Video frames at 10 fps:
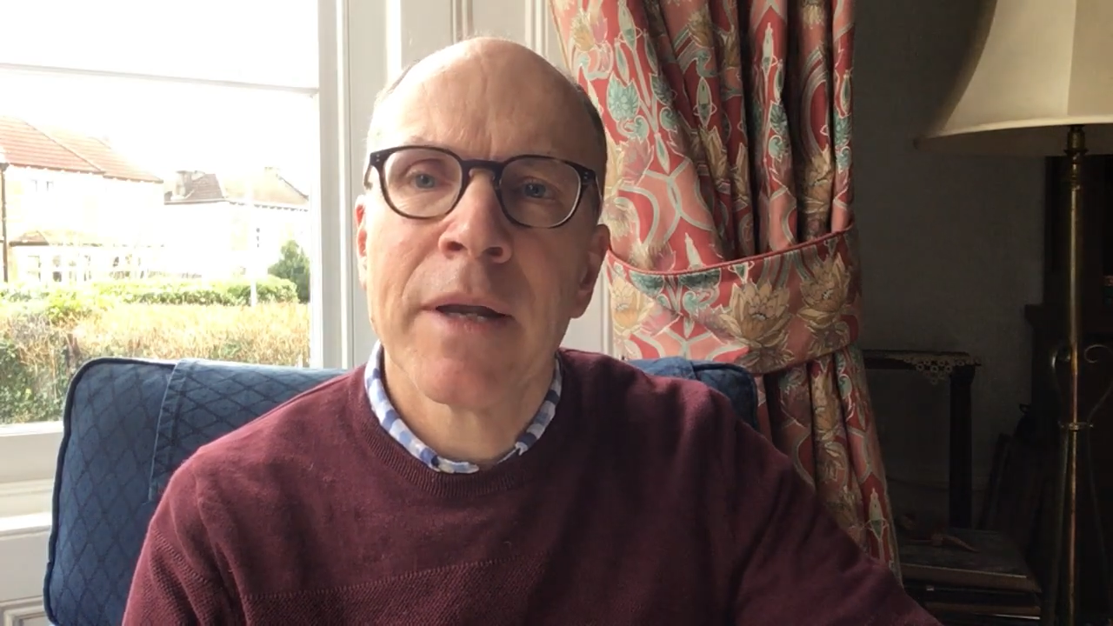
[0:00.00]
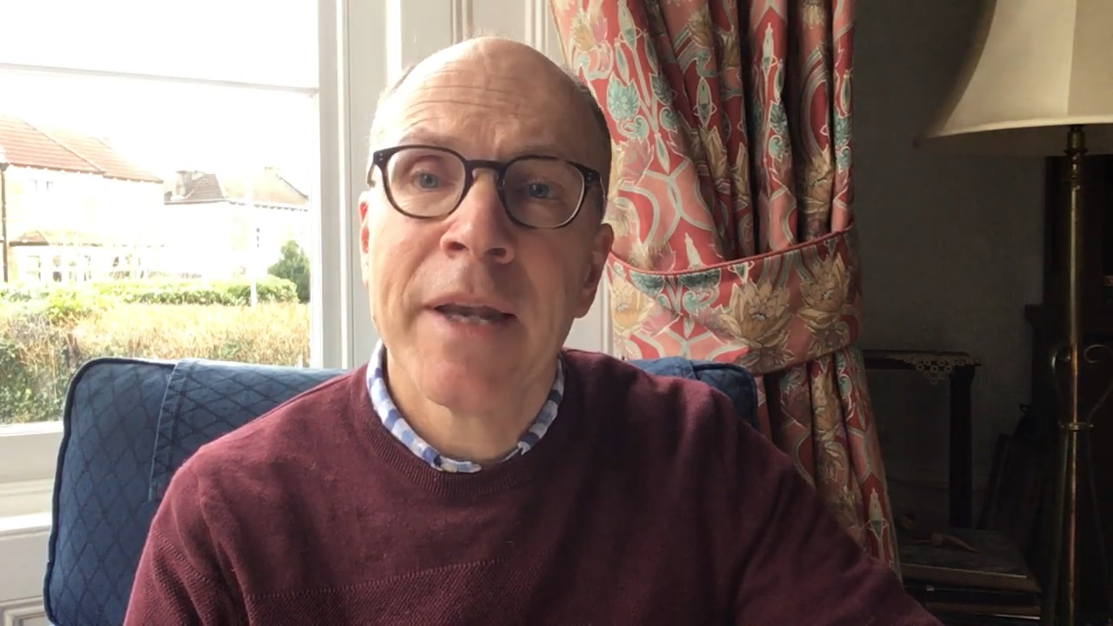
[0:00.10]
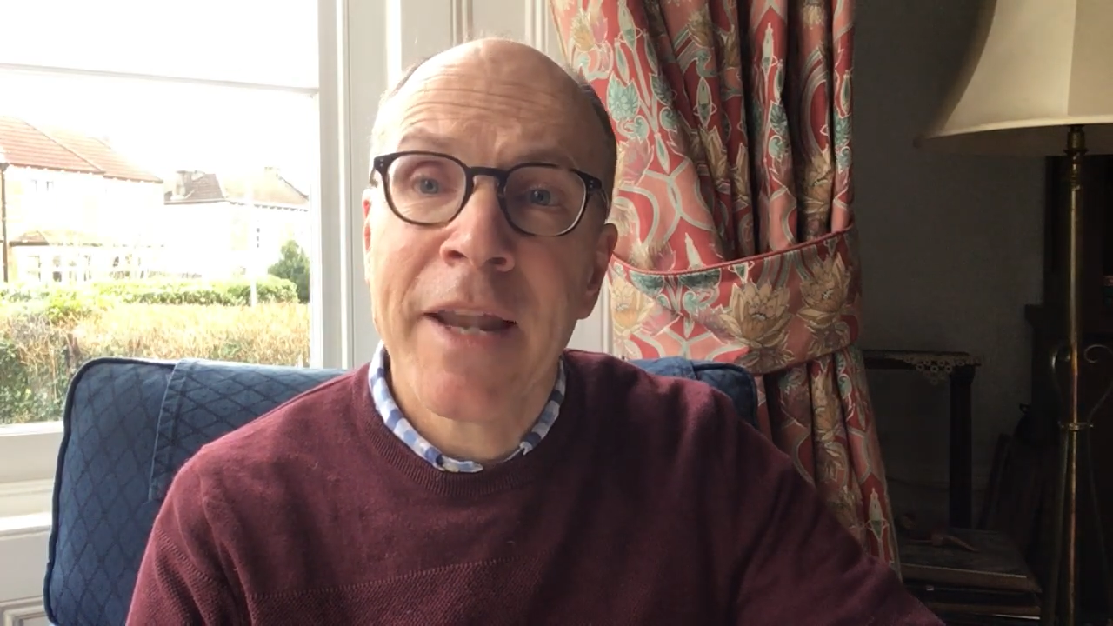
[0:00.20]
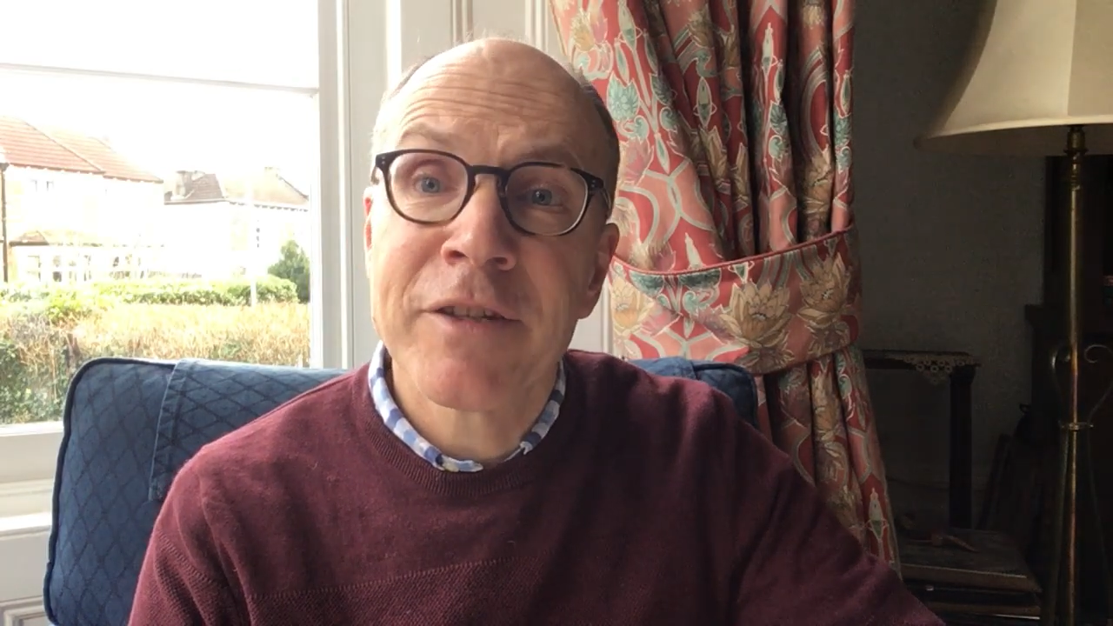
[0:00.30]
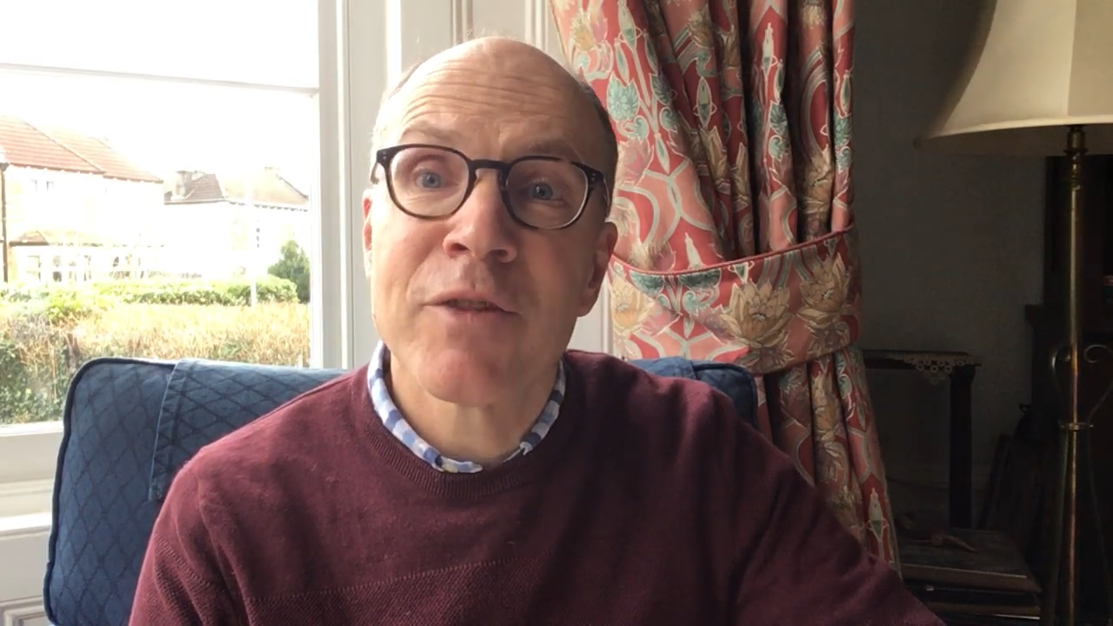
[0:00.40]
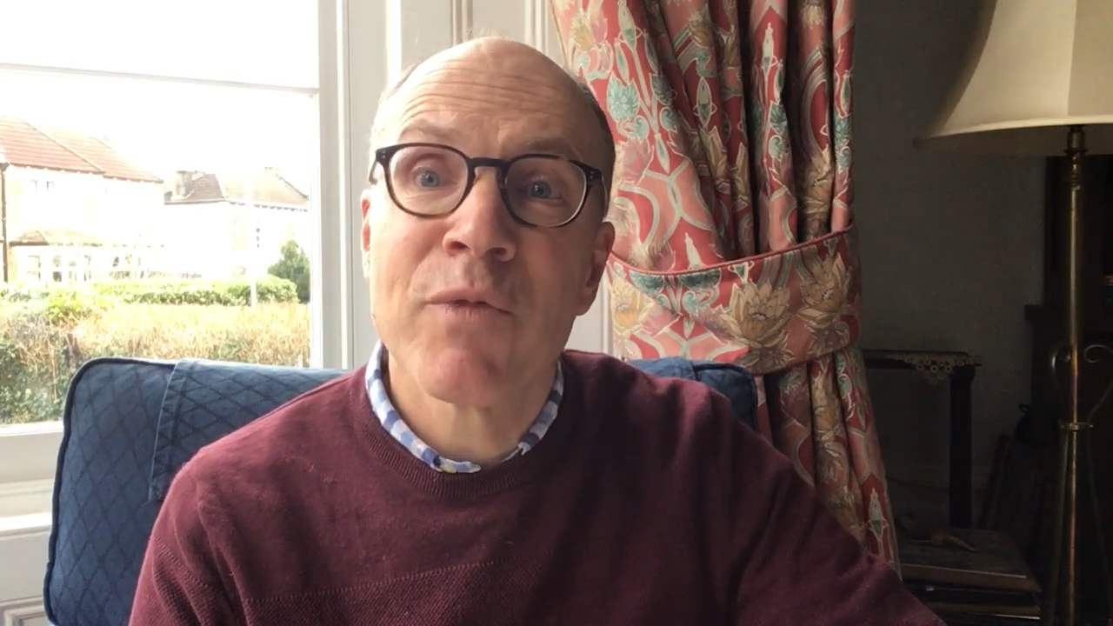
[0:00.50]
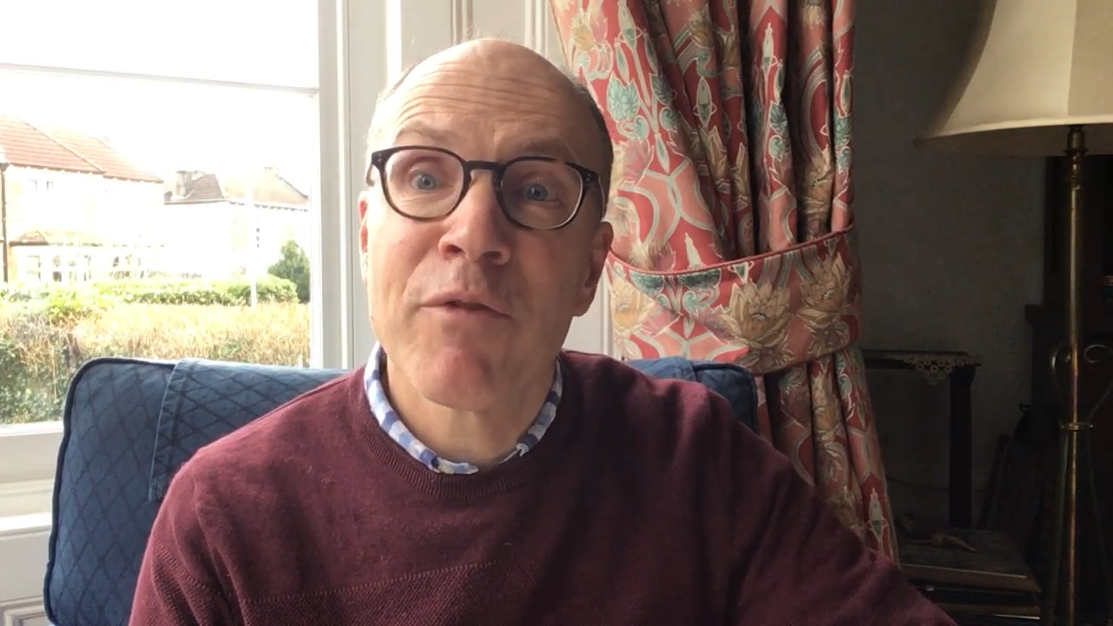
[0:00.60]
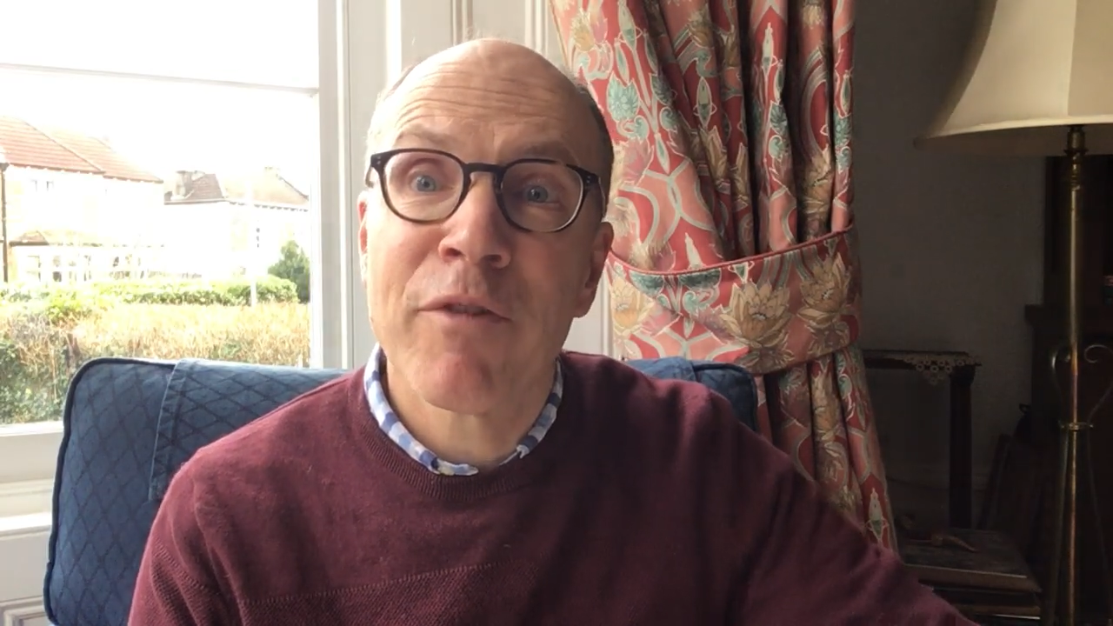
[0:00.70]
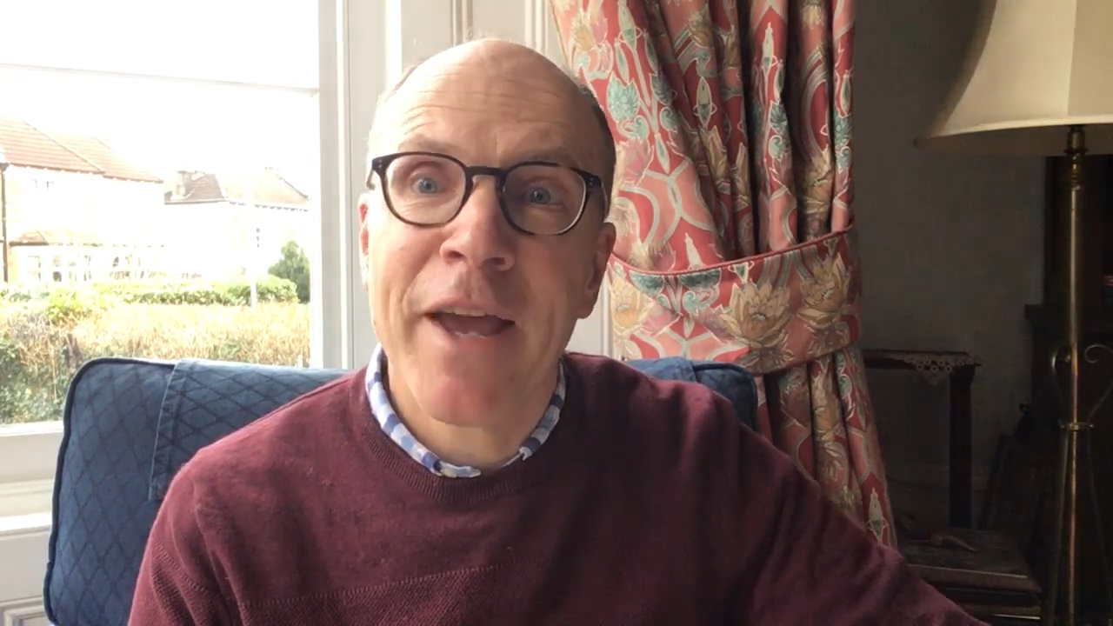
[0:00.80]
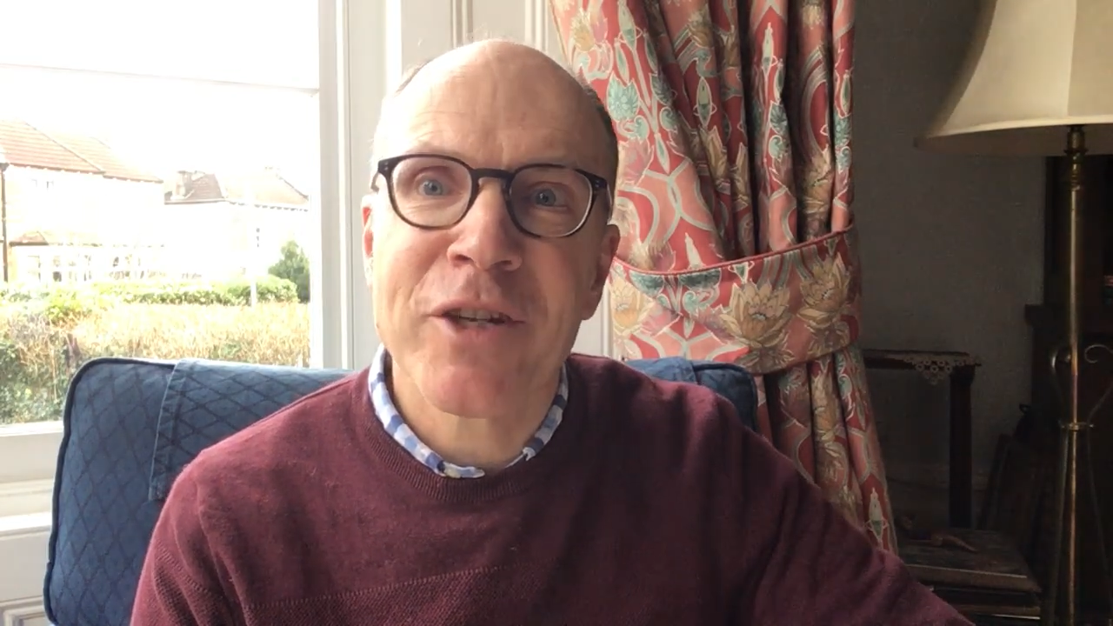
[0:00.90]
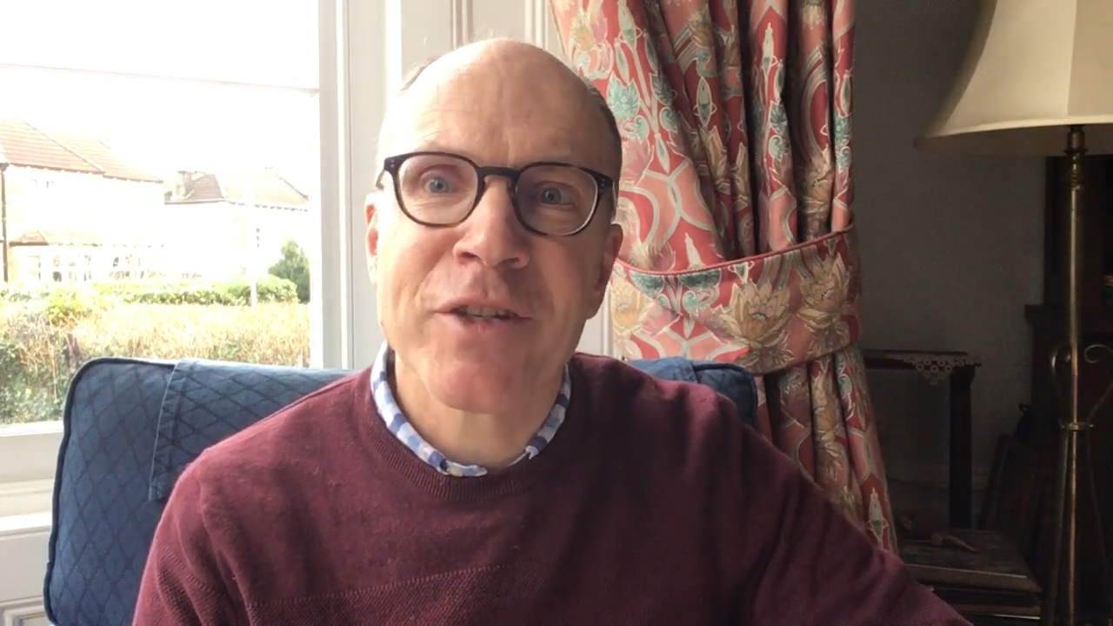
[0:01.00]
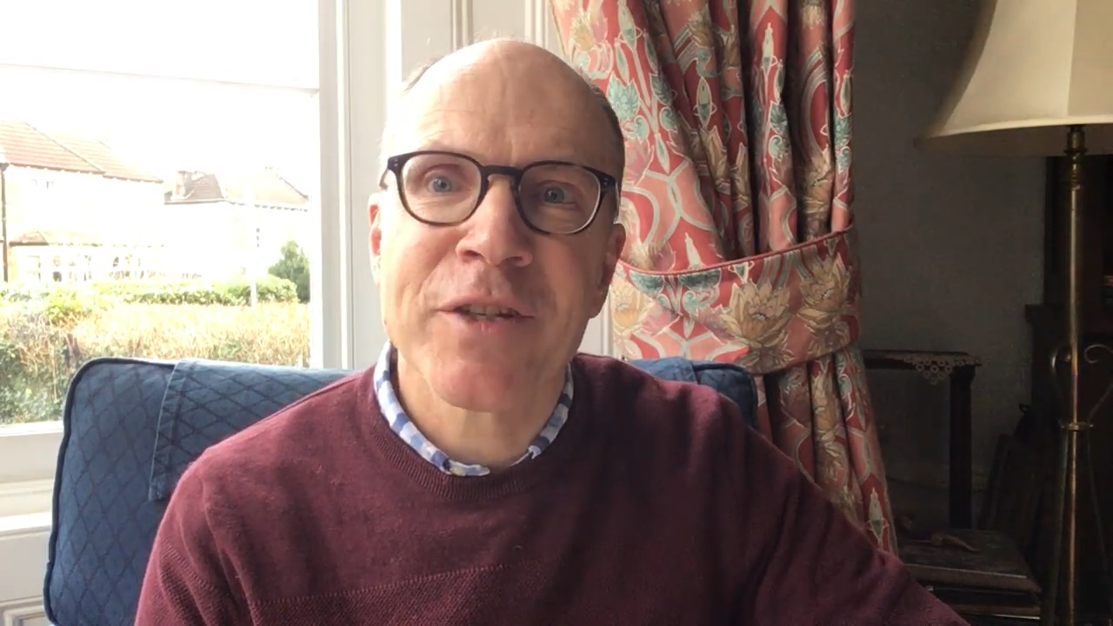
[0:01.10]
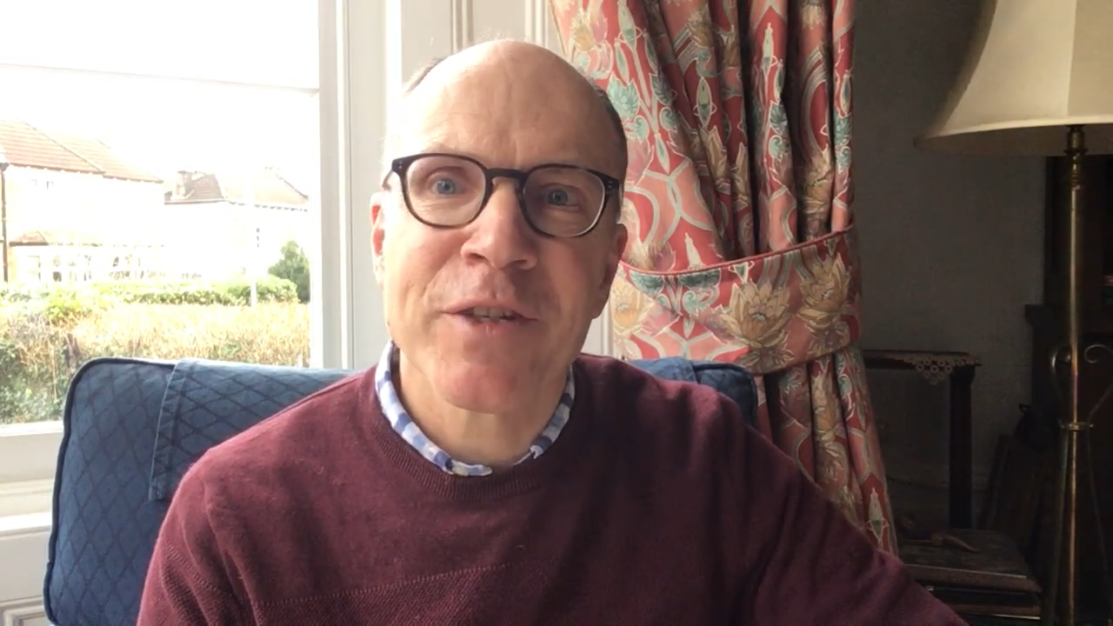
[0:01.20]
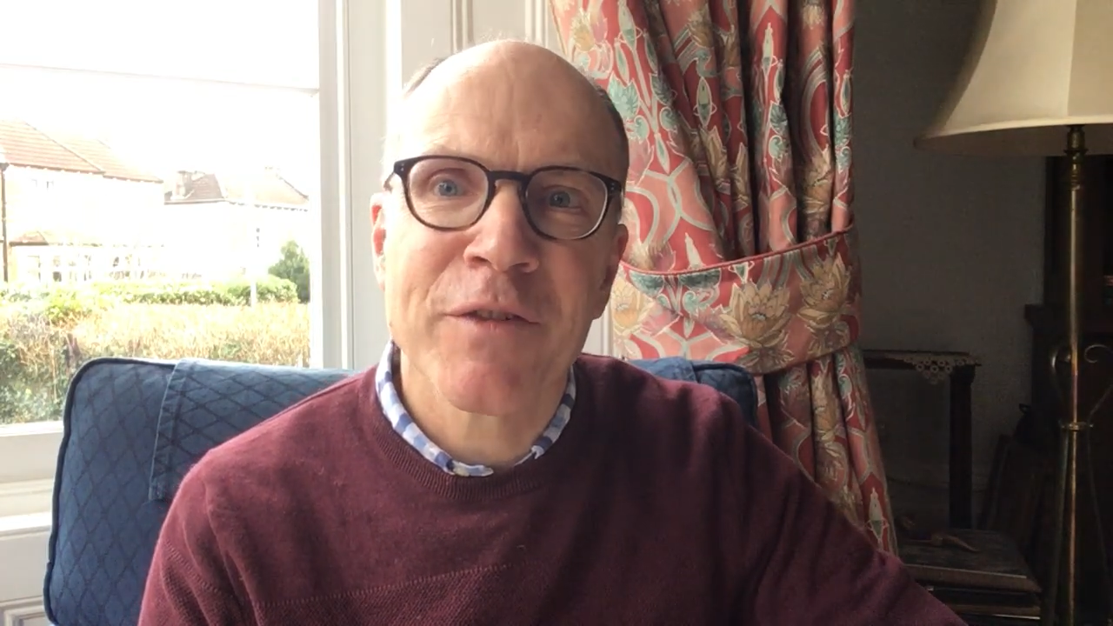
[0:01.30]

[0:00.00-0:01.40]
Lenten reflections